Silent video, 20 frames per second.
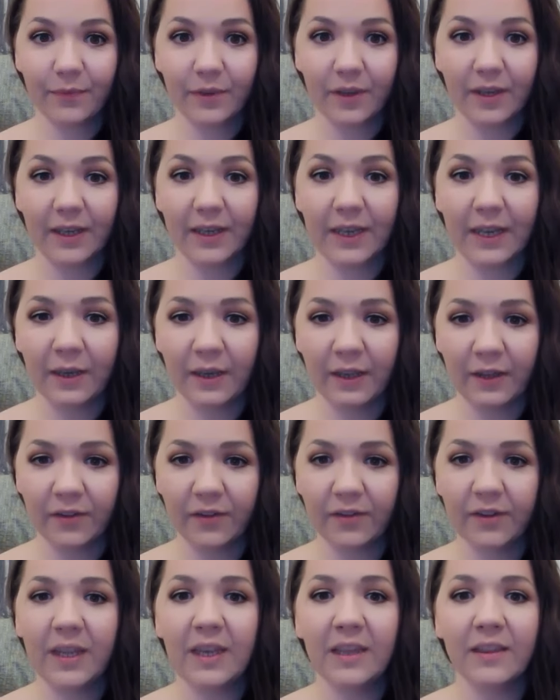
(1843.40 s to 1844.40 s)
Okay, you
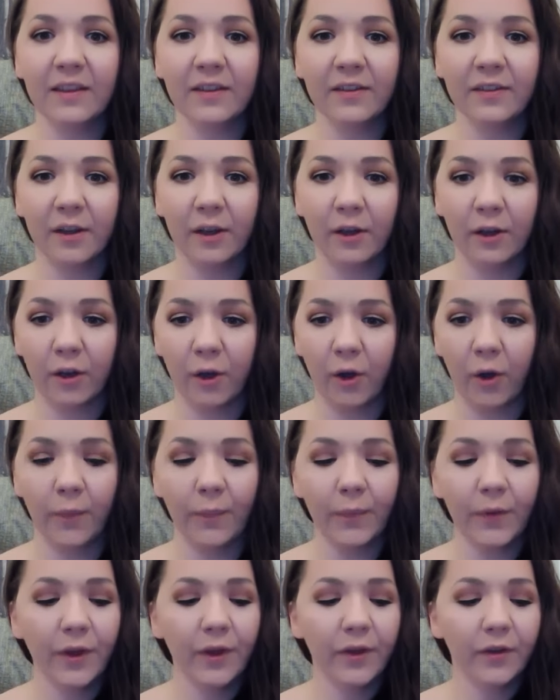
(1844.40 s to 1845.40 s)
see this a lot.
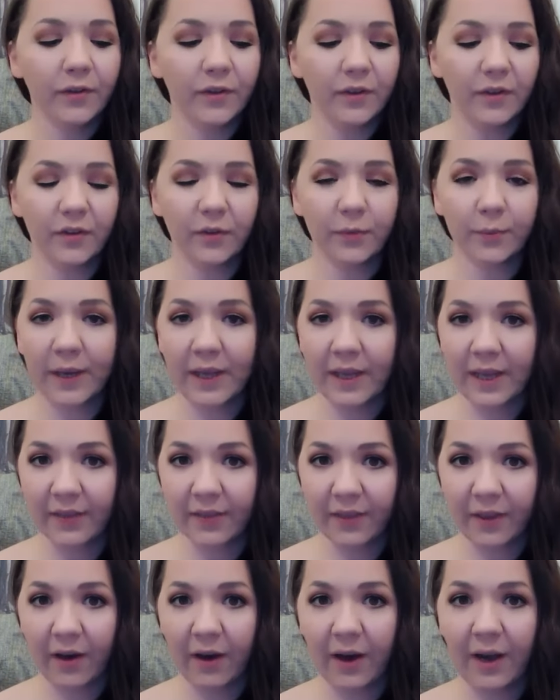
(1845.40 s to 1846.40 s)
So this is where you get
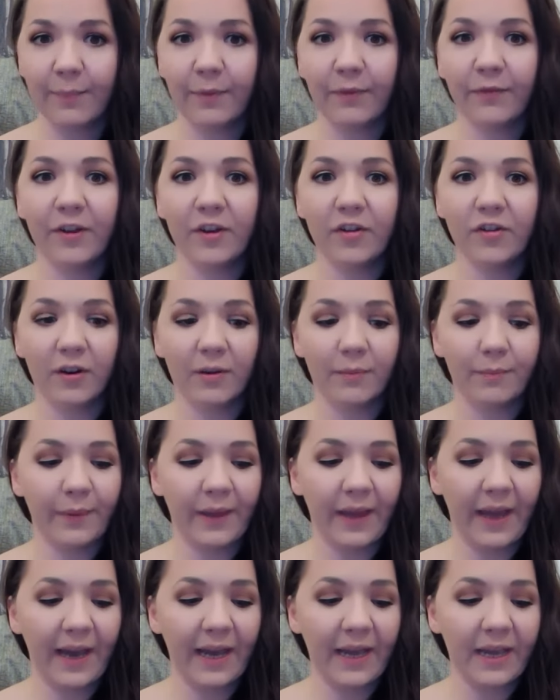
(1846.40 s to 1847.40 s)
the hypervigilant
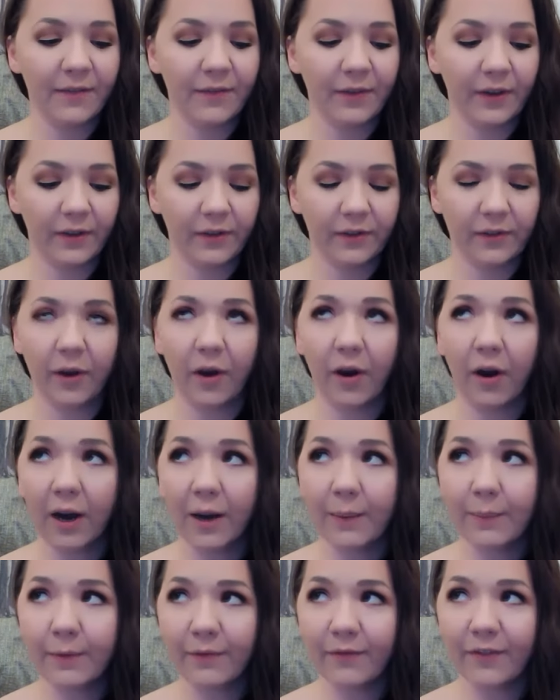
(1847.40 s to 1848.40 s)
behavior. So
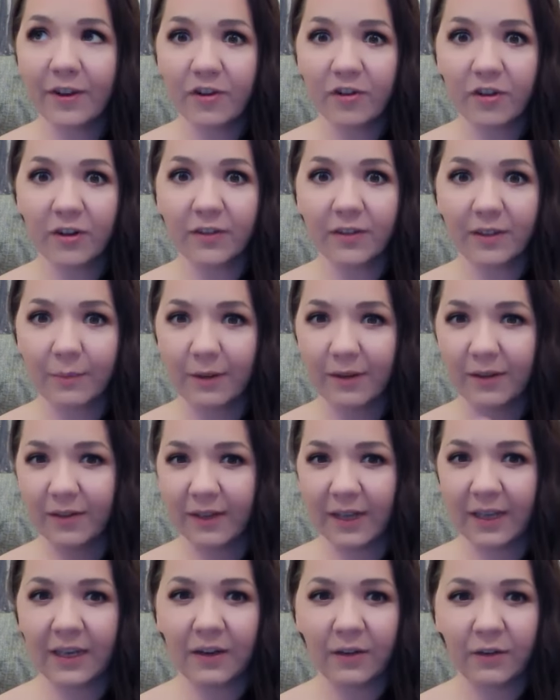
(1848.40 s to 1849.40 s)
hypervigilance can be
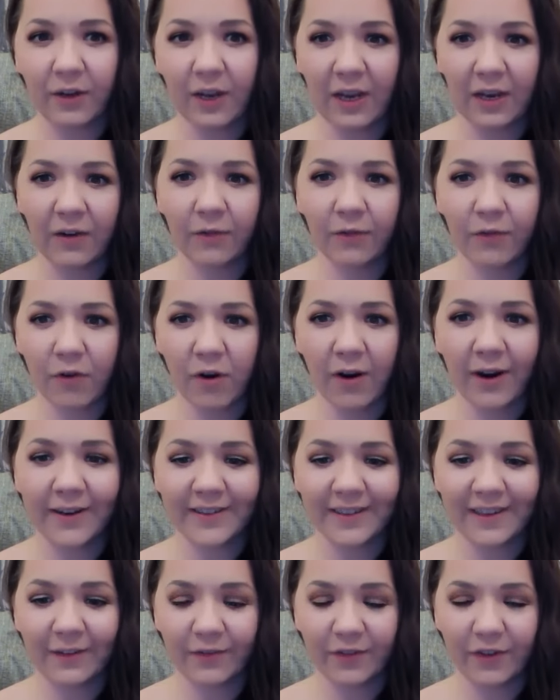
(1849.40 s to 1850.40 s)
seen in a
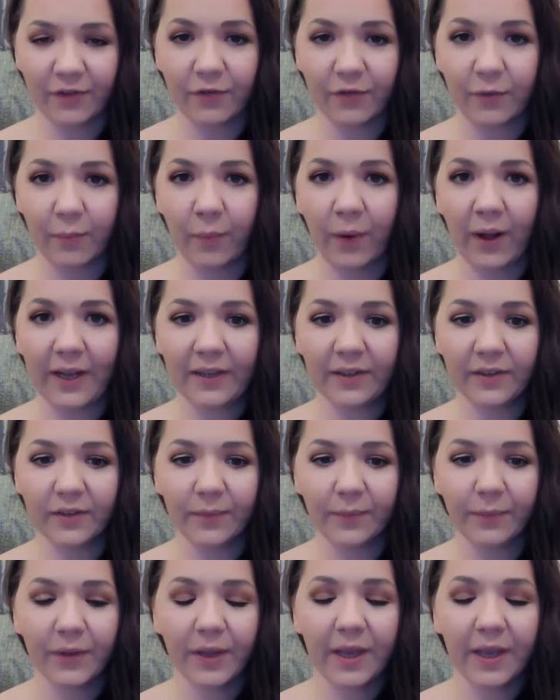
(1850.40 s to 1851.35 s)
variety of different ways.